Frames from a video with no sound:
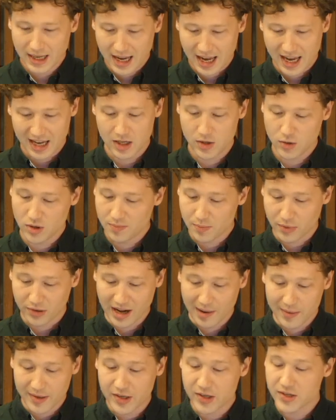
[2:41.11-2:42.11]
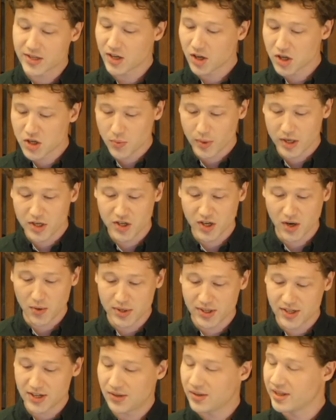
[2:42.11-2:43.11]
and do a parameter search which shows
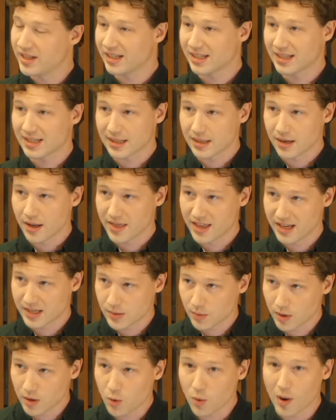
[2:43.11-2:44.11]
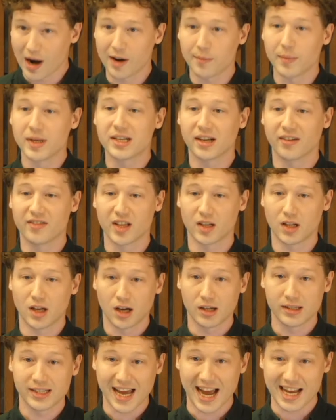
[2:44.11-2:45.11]
you this requirement of the
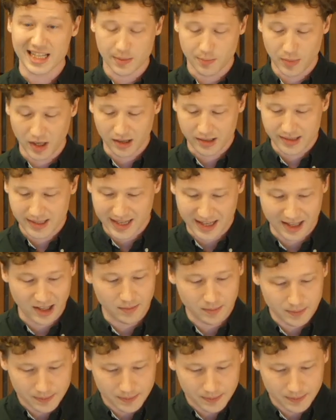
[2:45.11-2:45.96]
long task blocks here.